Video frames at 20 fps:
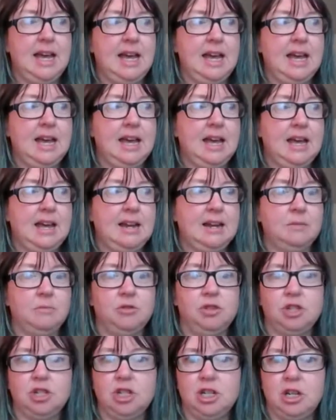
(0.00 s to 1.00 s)
And
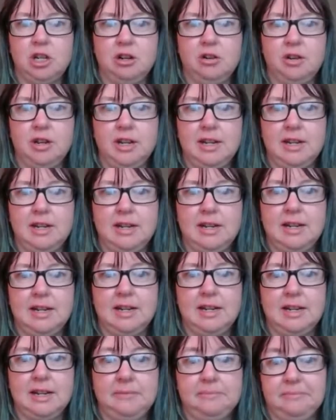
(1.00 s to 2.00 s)
I'm sharing
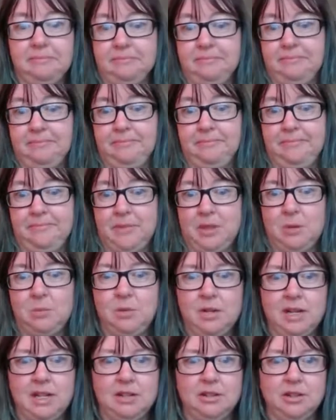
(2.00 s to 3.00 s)

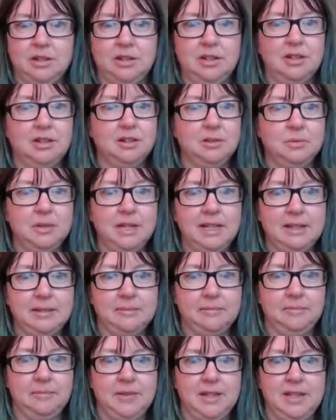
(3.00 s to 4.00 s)
what I learned along the
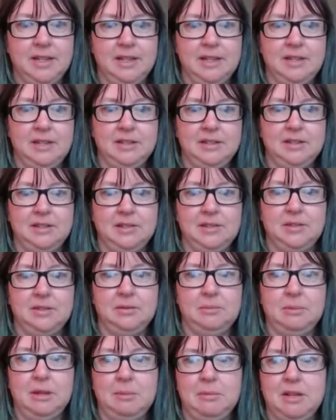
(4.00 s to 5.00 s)
way.
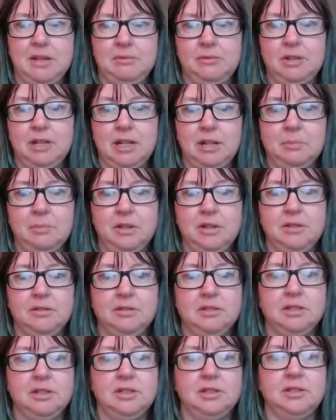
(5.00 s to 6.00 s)
So maybe it will help
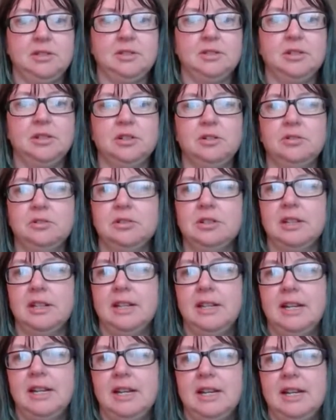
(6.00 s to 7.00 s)
you. So go,
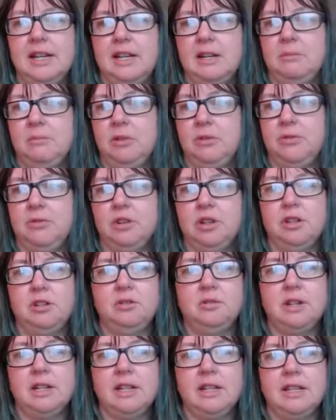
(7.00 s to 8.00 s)
before you
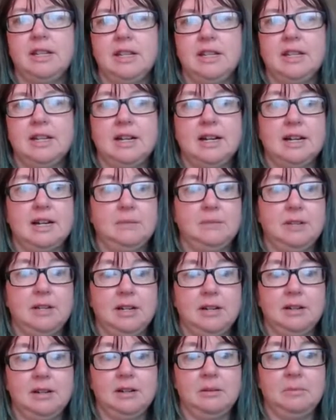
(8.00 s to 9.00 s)
do anything I'm
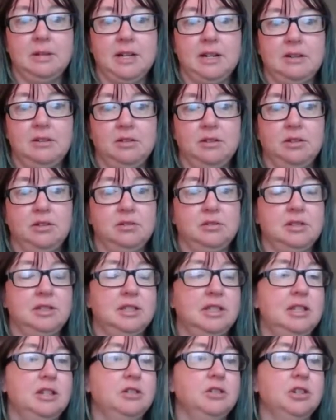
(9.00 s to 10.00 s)
talking about, go
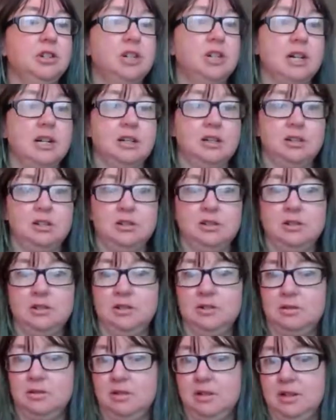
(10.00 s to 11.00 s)
see your
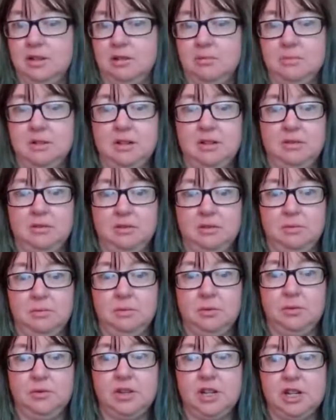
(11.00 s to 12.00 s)
doctor or other medical
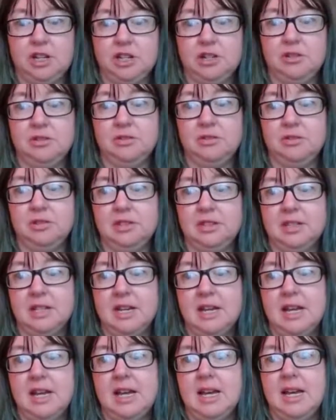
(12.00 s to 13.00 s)

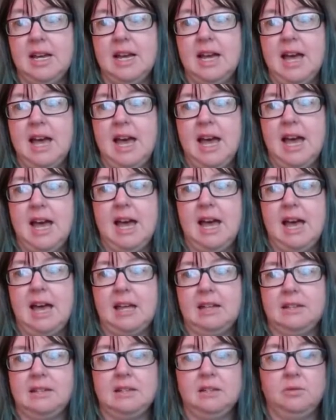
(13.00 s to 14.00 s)
professionals
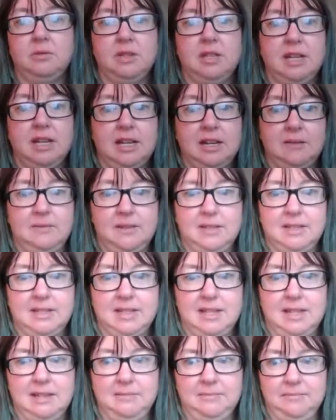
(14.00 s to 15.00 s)
and see what they have to
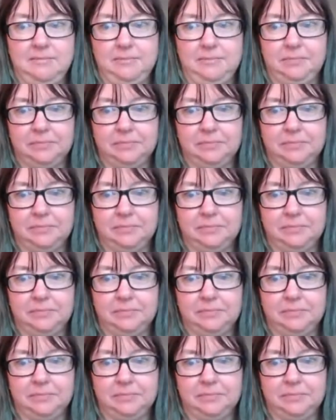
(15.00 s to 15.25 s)
say.